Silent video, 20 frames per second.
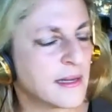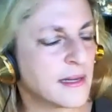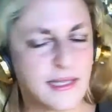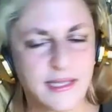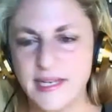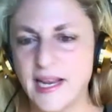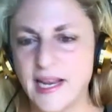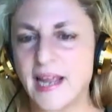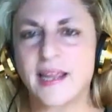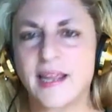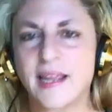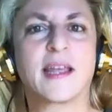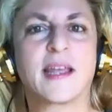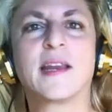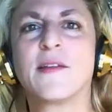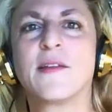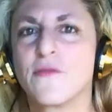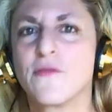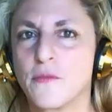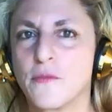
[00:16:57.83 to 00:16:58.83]
taking in
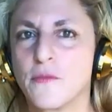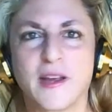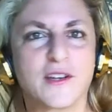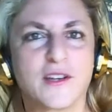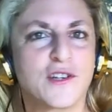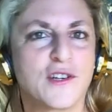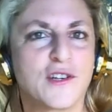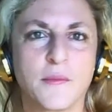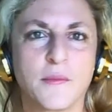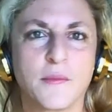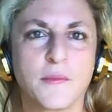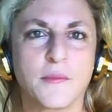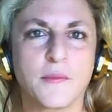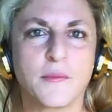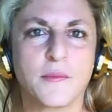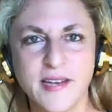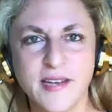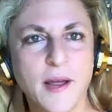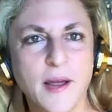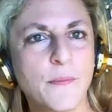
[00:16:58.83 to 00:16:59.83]
information about the
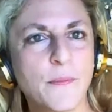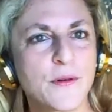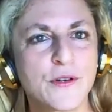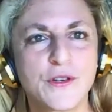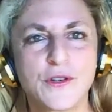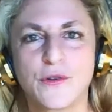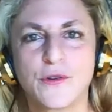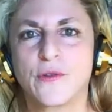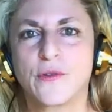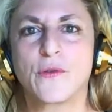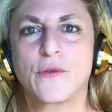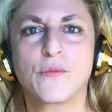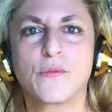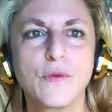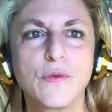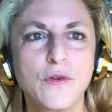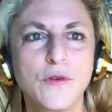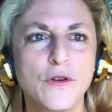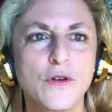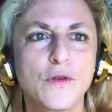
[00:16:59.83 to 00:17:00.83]
temperature in the
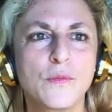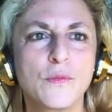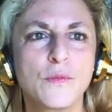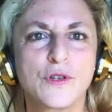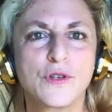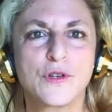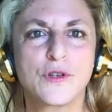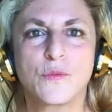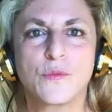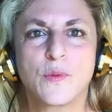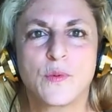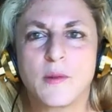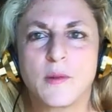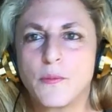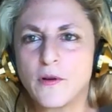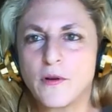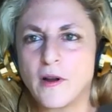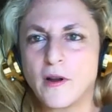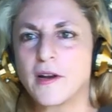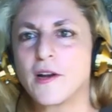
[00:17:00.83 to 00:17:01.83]
room. Should we put
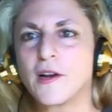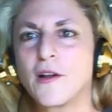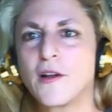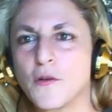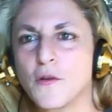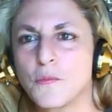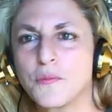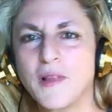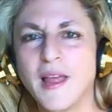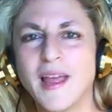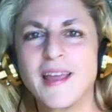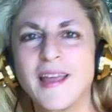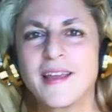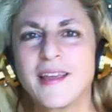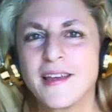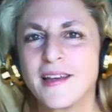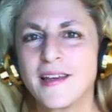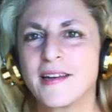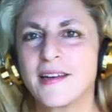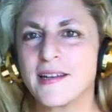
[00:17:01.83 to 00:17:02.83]
on another
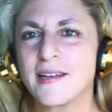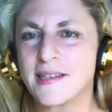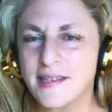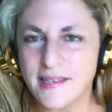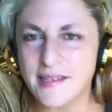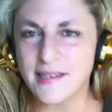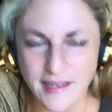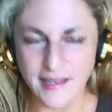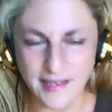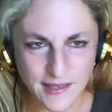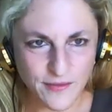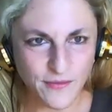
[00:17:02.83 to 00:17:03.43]
blanket? It's